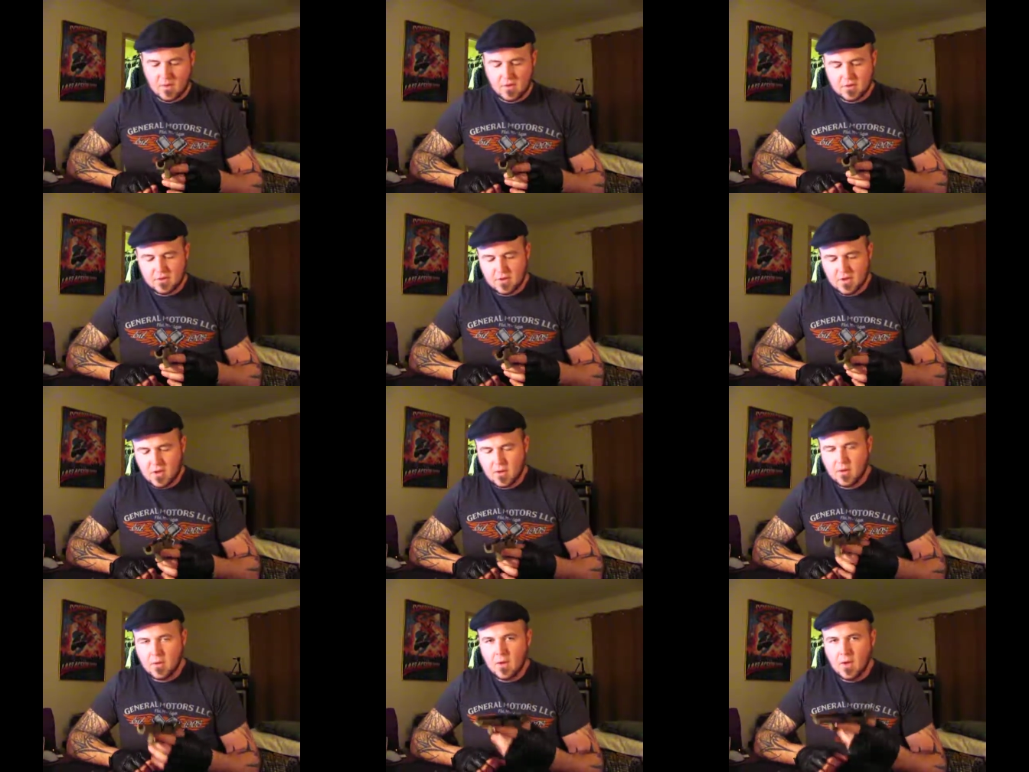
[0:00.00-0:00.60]

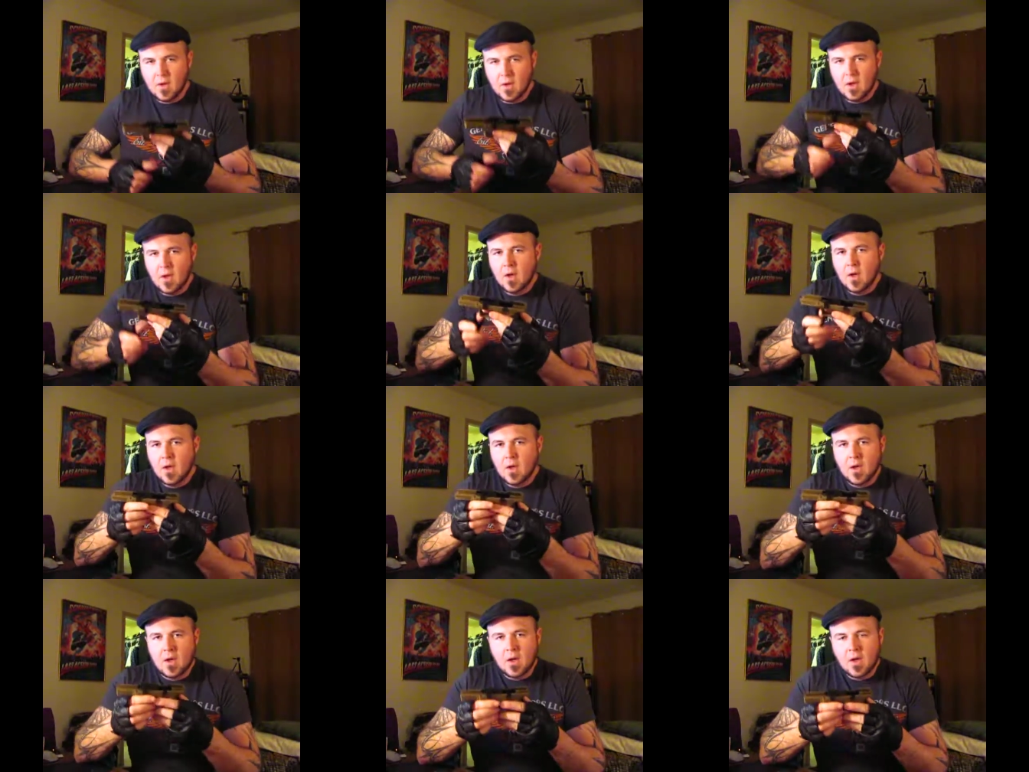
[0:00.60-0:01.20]
So
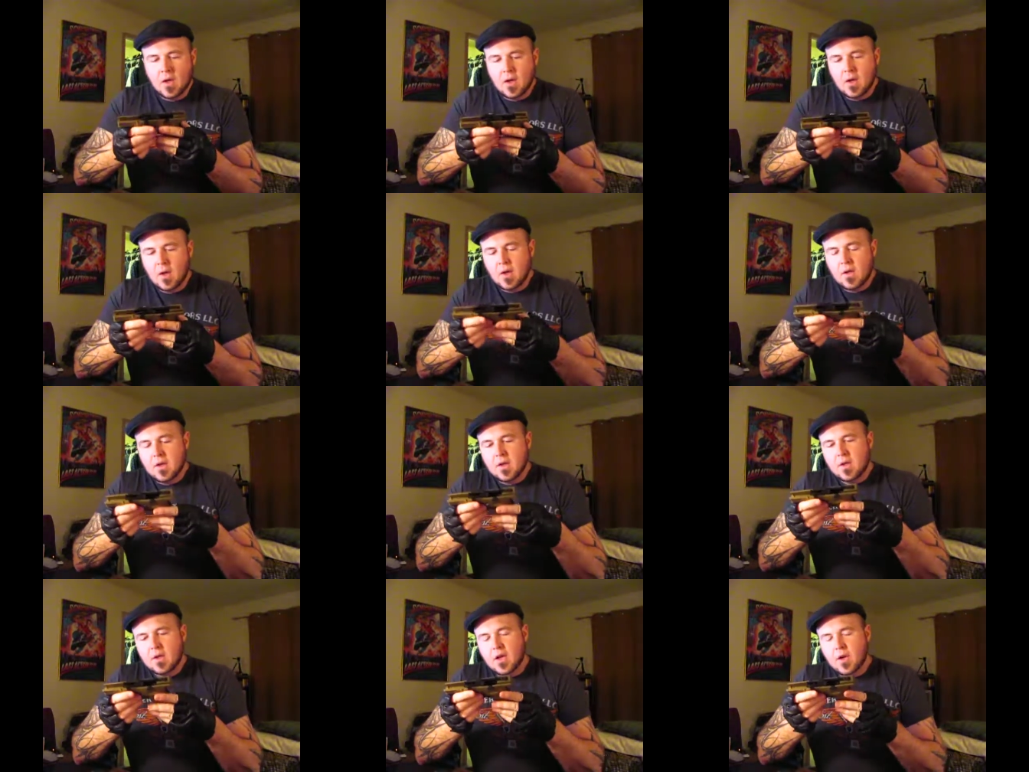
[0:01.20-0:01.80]

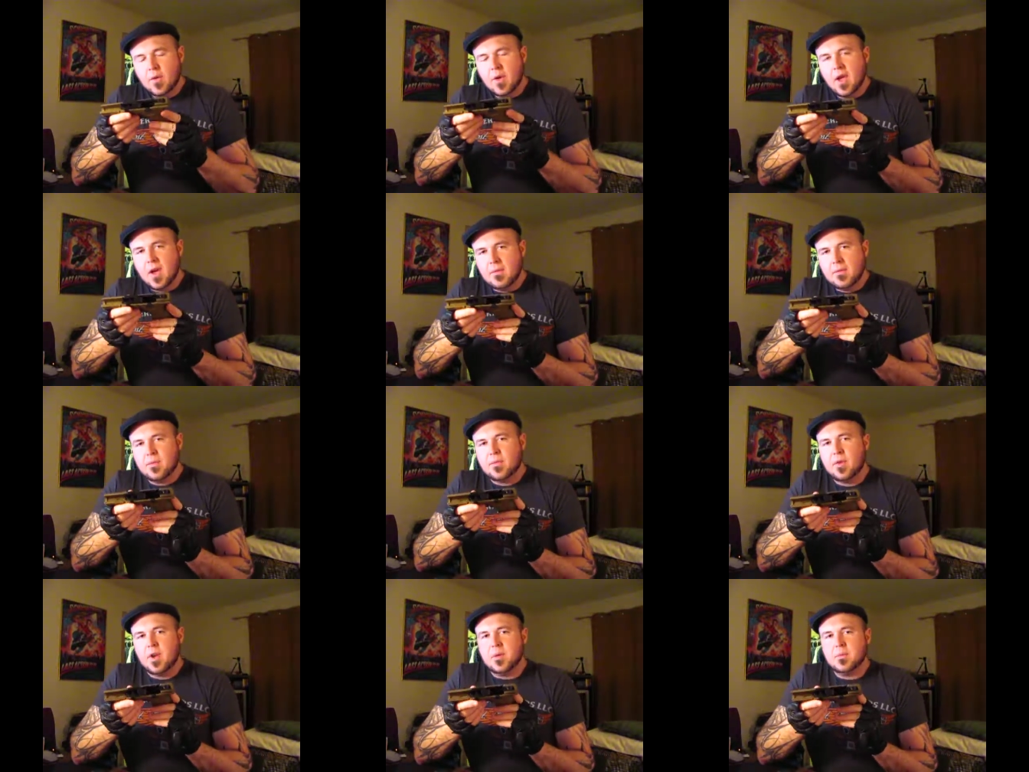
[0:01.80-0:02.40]
here we have
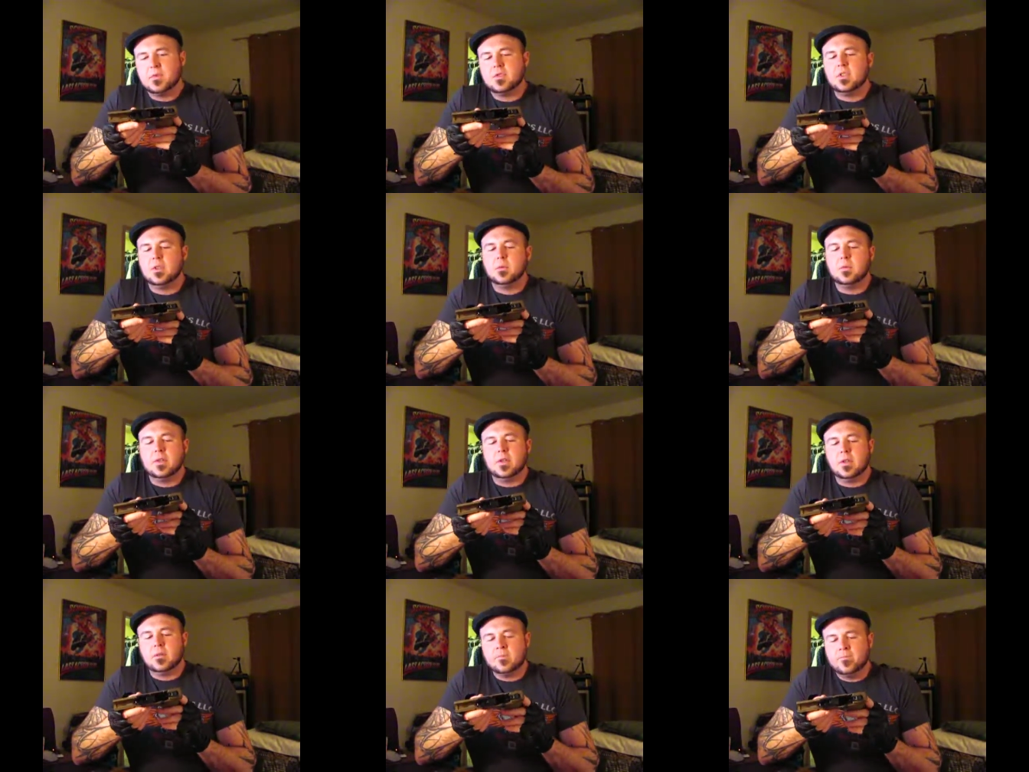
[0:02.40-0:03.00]
the frame
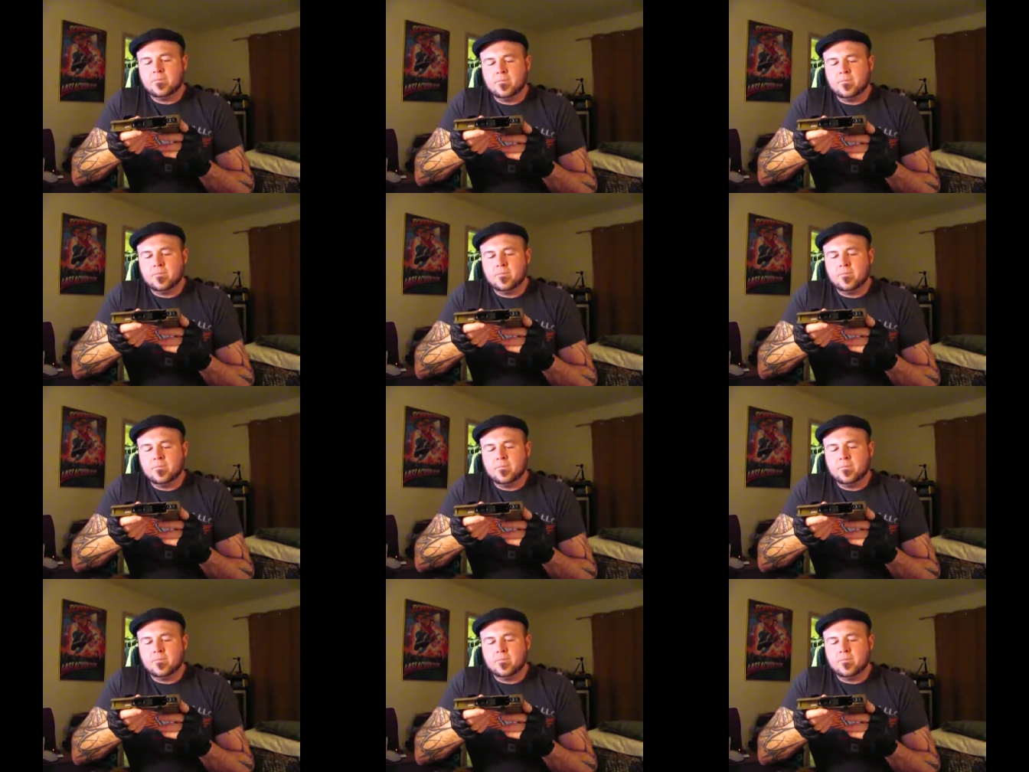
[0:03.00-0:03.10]
assembly.